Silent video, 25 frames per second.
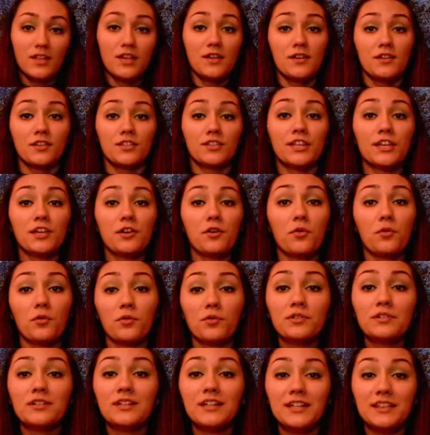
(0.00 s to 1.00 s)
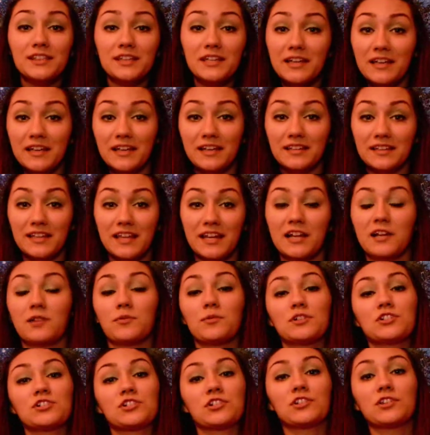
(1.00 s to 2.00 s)
The only thing that I wish
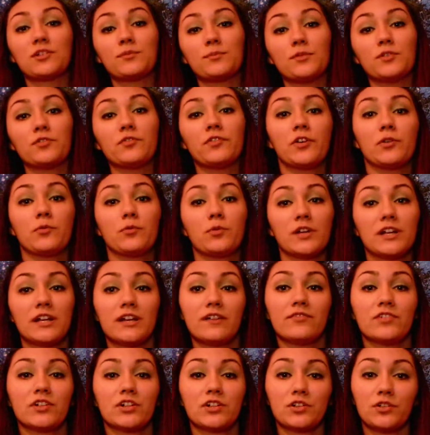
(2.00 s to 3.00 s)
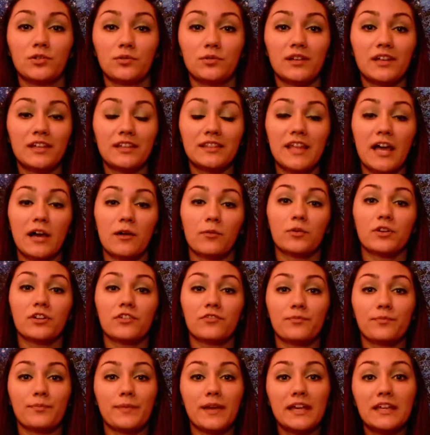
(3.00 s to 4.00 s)
that the movie would have included that would have
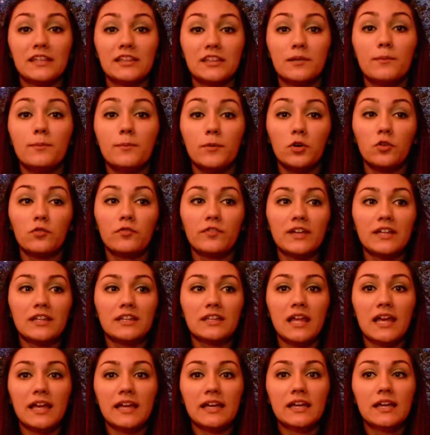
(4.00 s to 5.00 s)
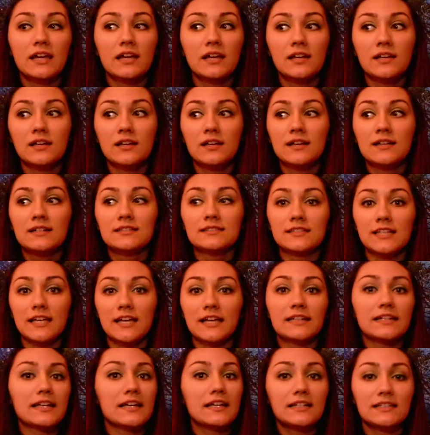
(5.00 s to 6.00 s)
made the movie like 10
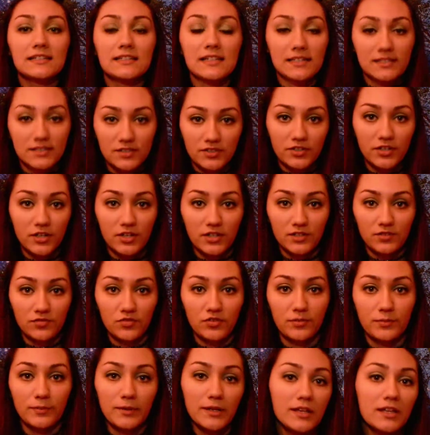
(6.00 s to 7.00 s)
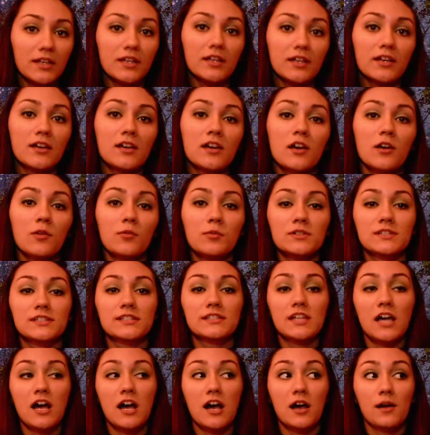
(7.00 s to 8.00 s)
out of 10 stars for me was
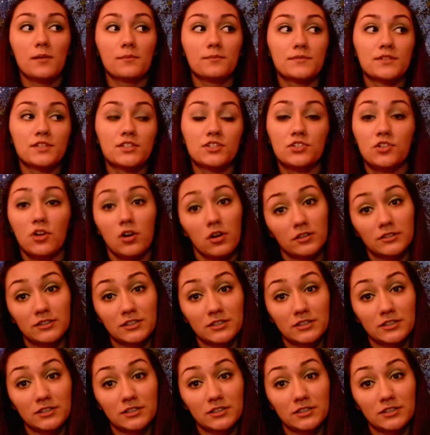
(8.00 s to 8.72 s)
Tom's daughter.